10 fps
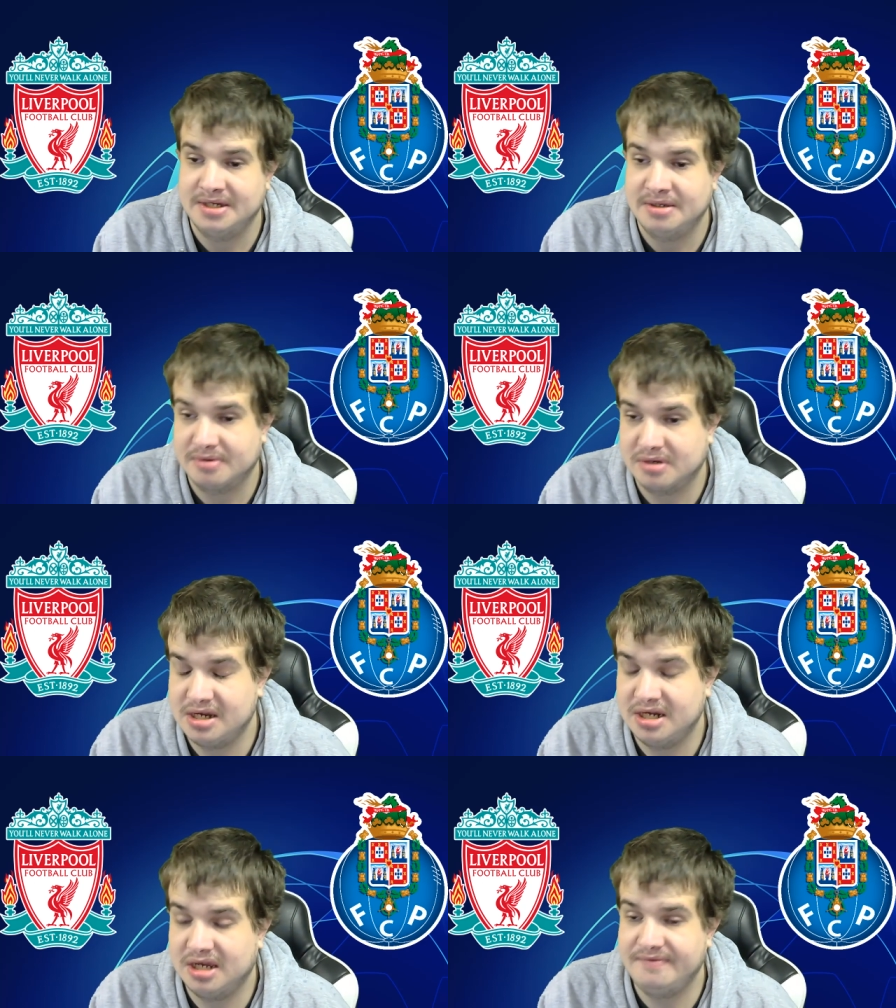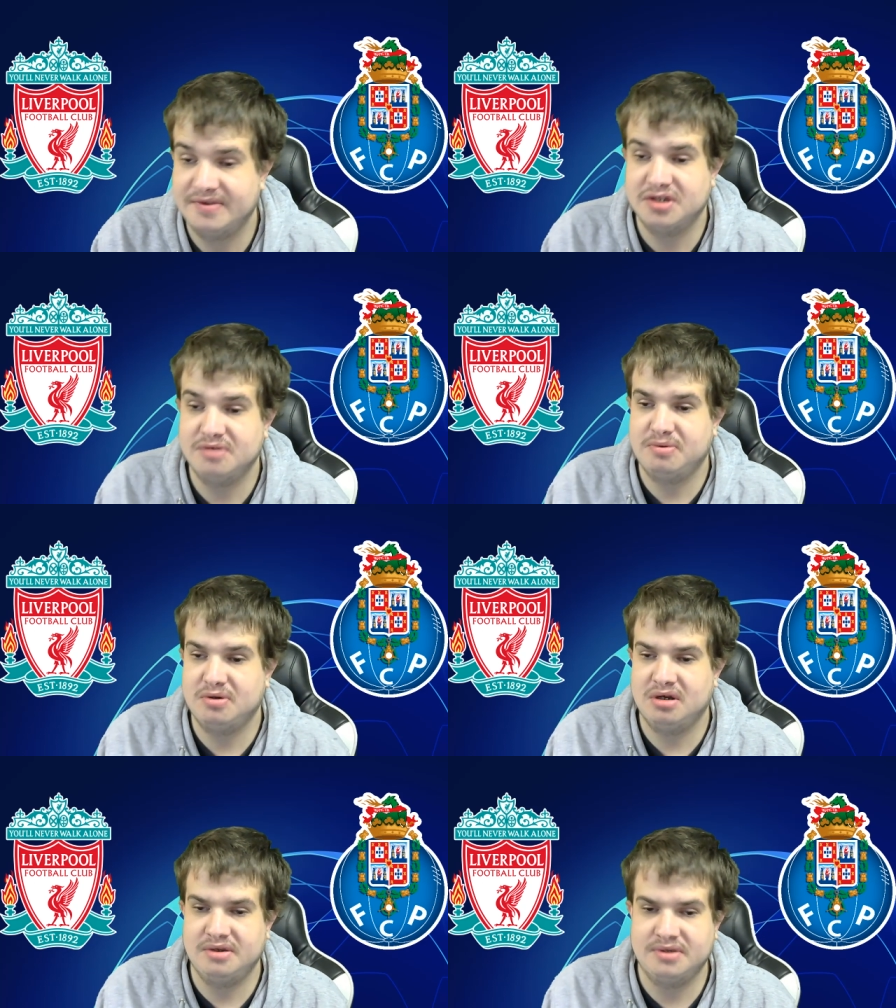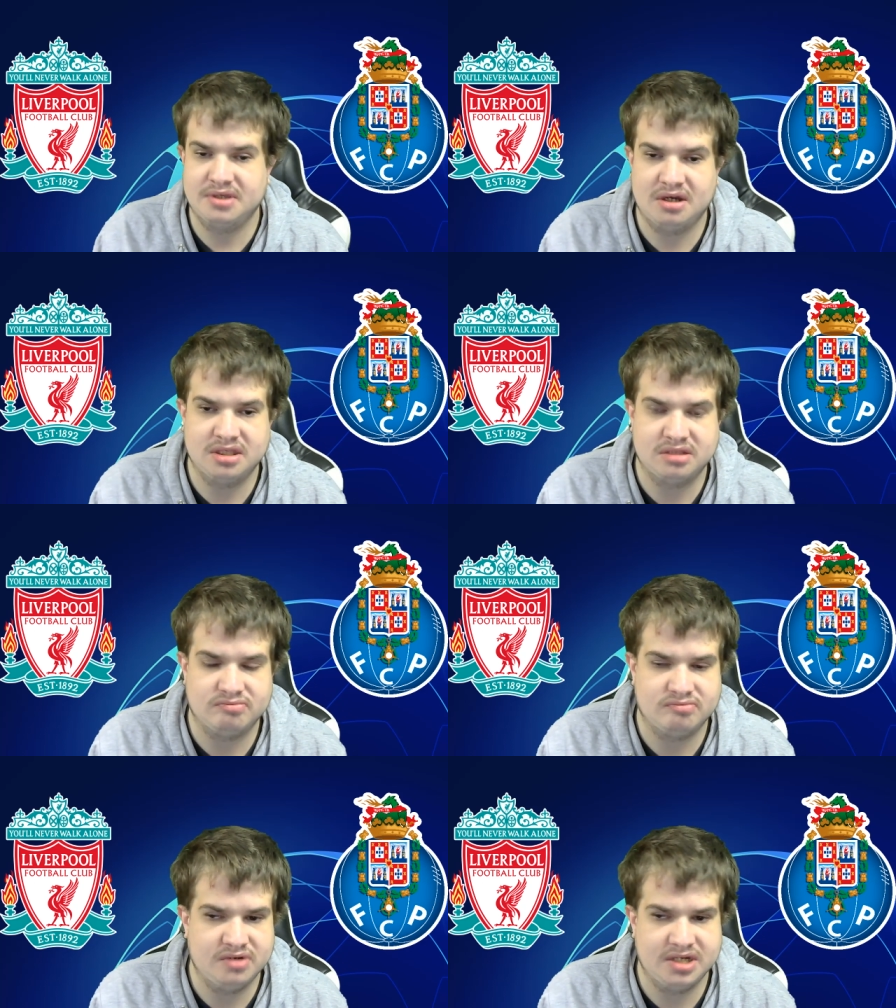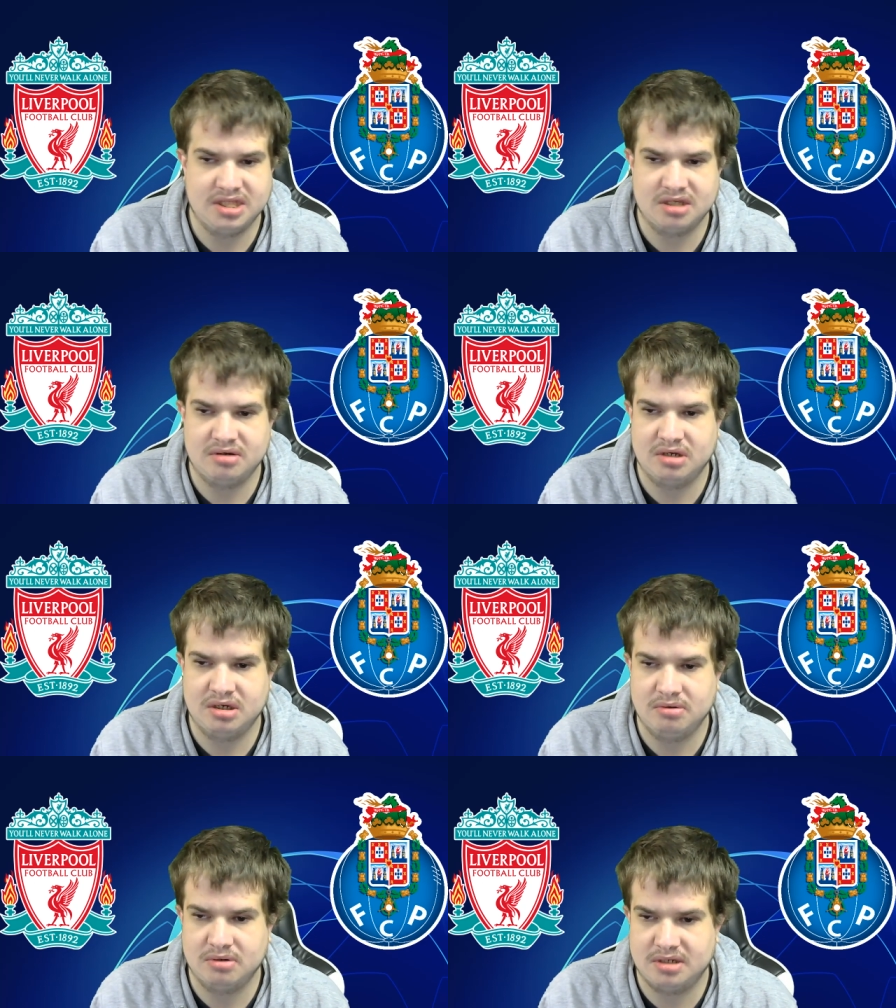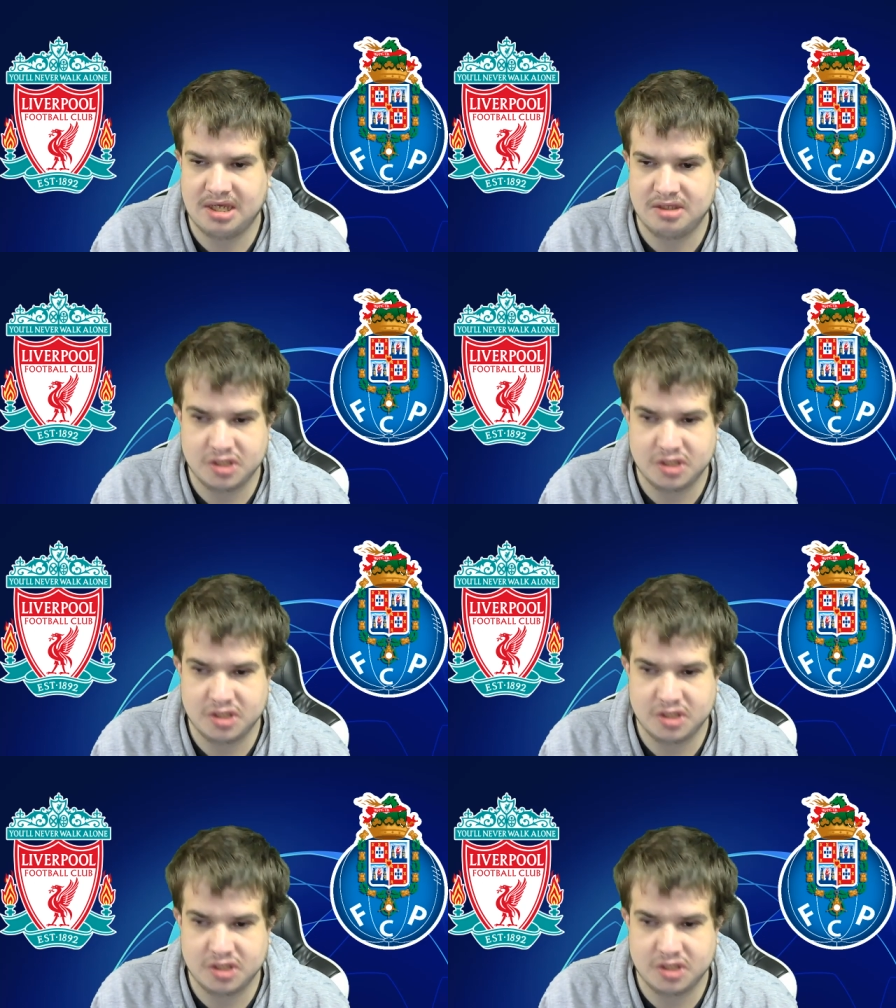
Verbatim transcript: going over to Porto side, really don't know too